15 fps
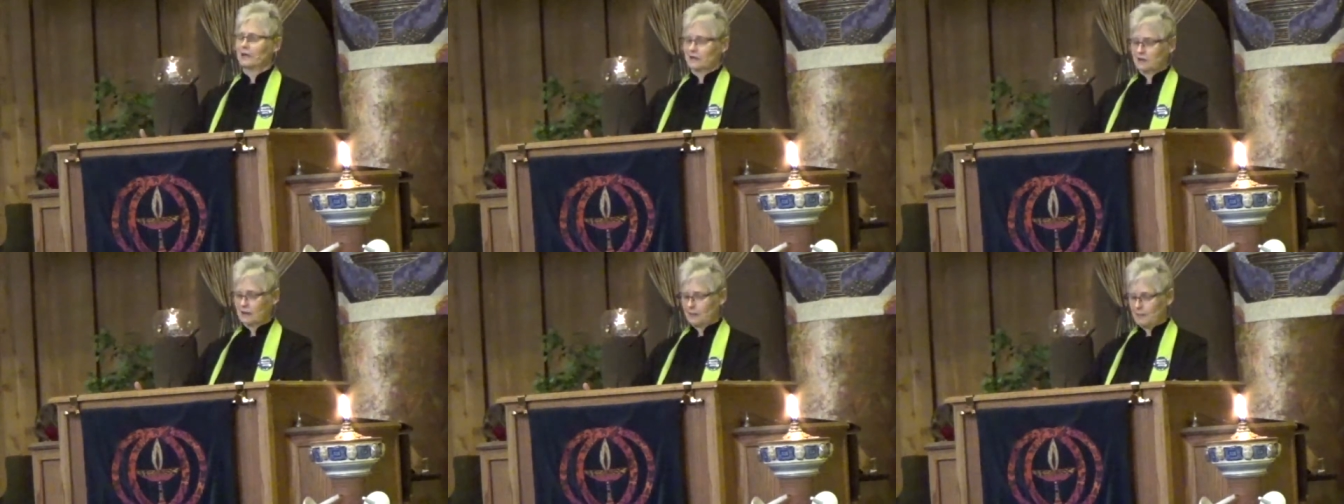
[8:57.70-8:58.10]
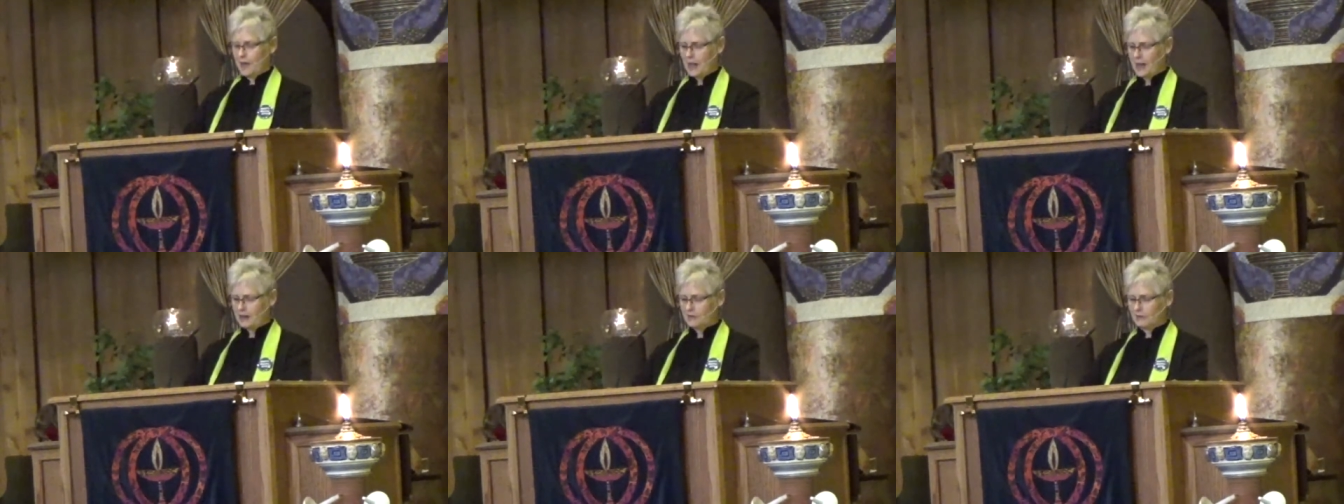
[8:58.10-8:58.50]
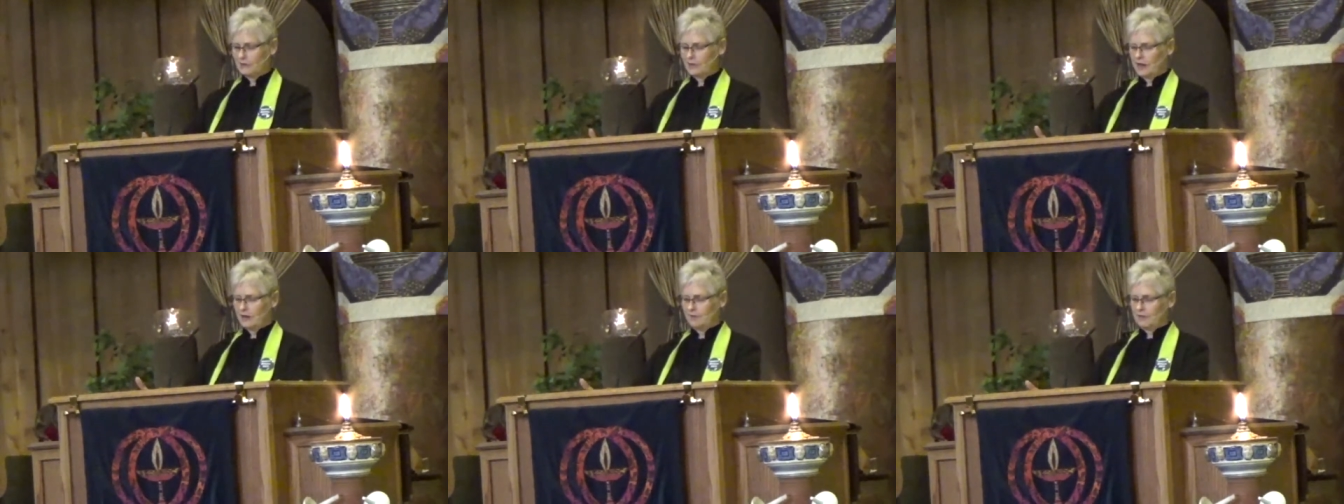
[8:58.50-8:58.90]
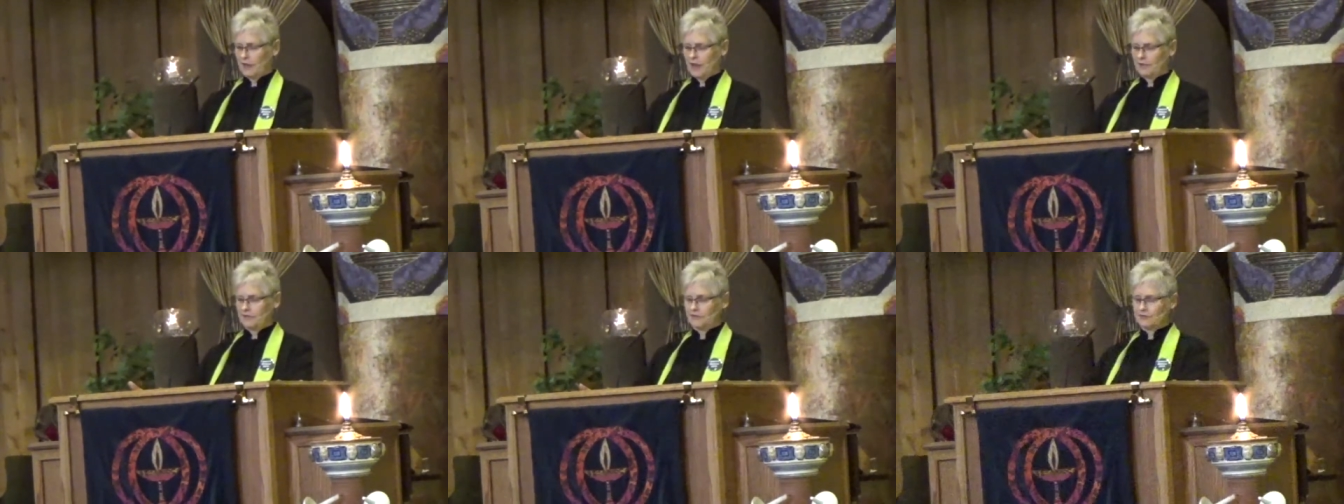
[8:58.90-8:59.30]
the pattern of
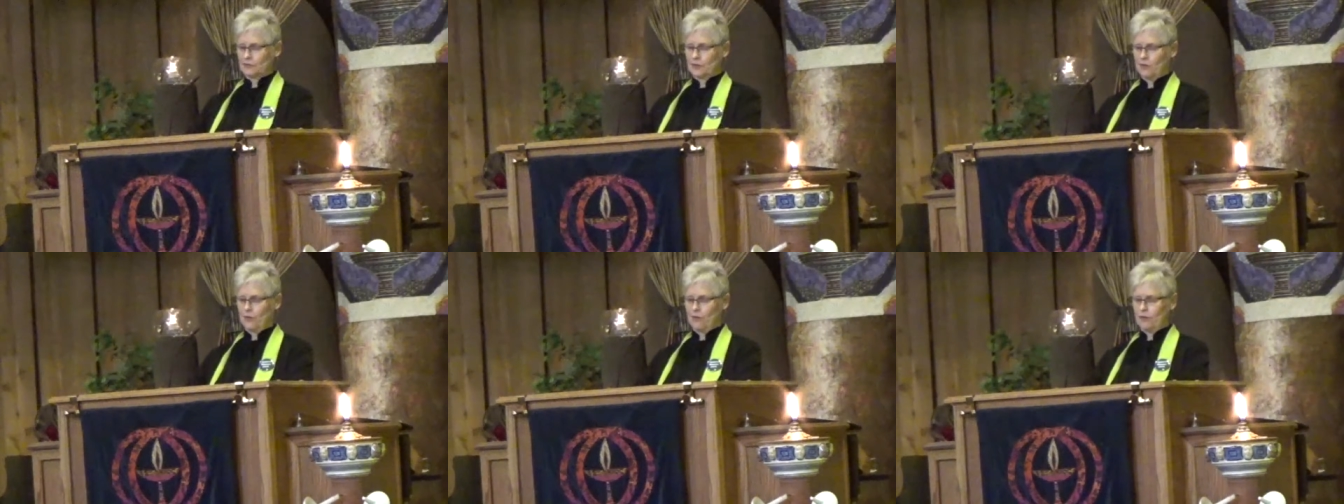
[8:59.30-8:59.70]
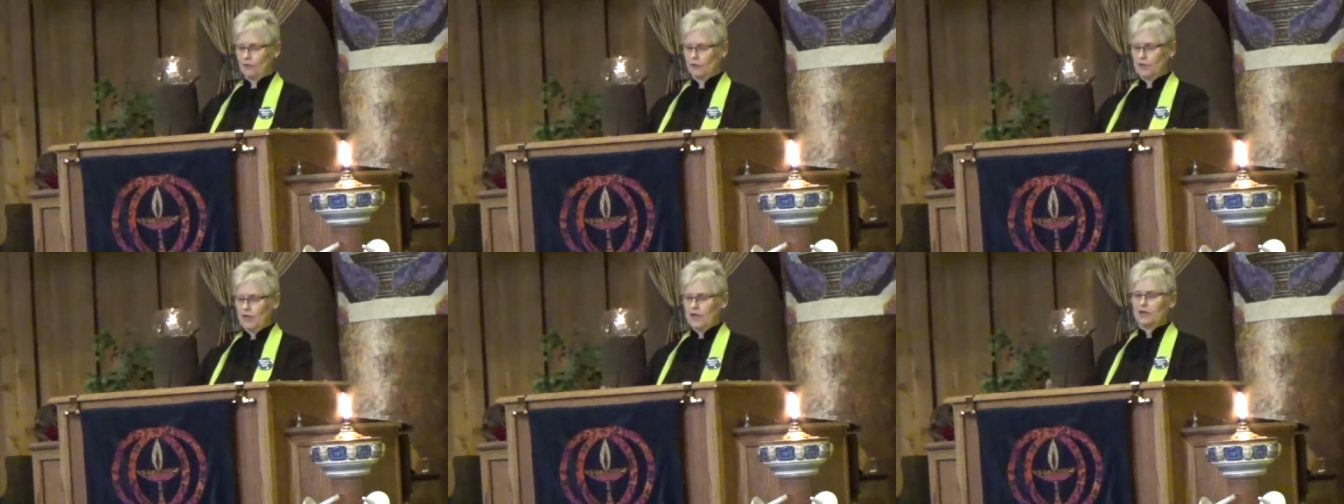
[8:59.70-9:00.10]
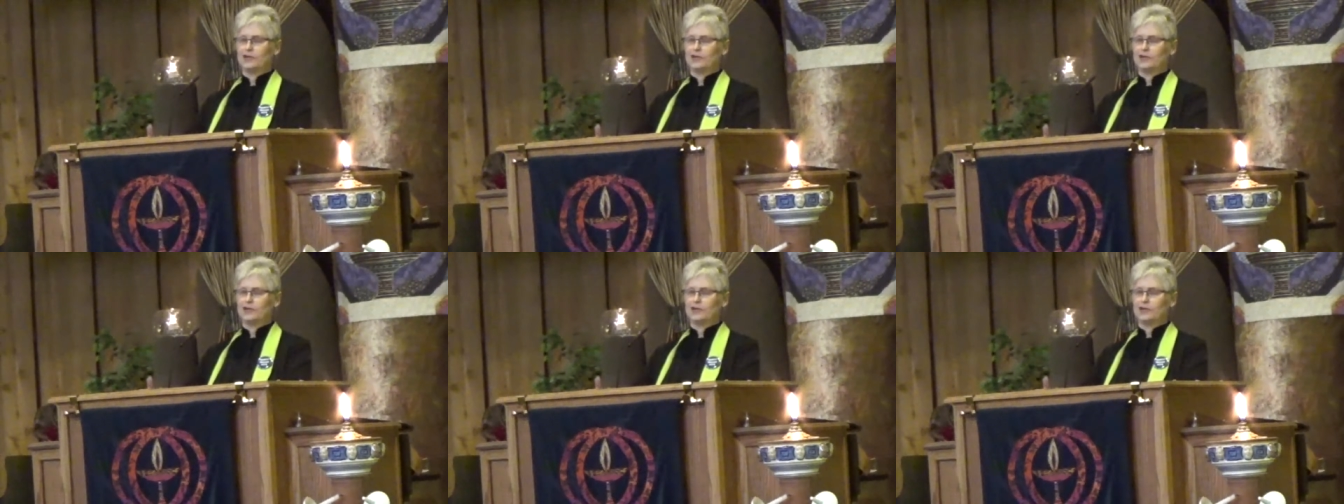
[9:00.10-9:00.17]
life as a whole,